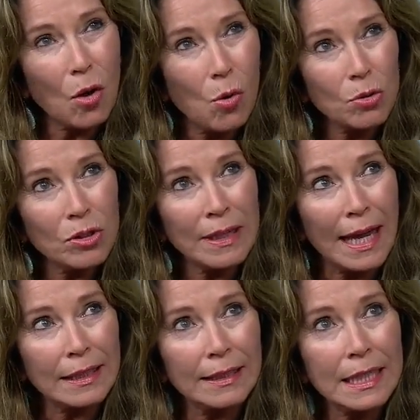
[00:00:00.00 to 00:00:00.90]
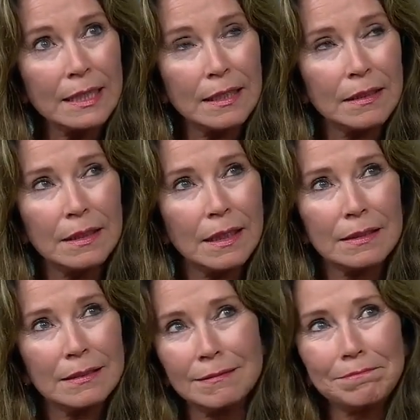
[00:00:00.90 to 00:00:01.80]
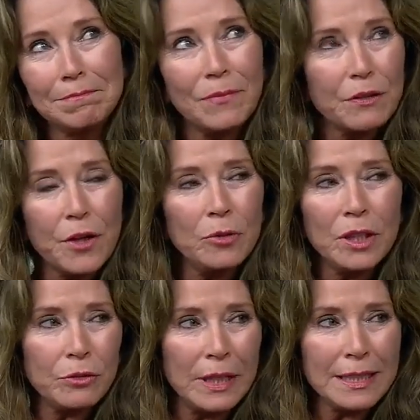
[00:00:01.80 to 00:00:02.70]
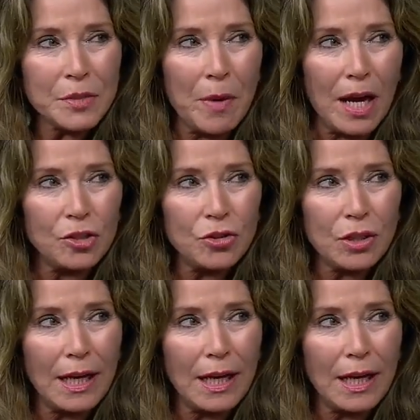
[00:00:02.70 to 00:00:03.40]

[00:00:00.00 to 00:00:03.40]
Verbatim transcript: older, Natalie, the, the phone didn't ring as much.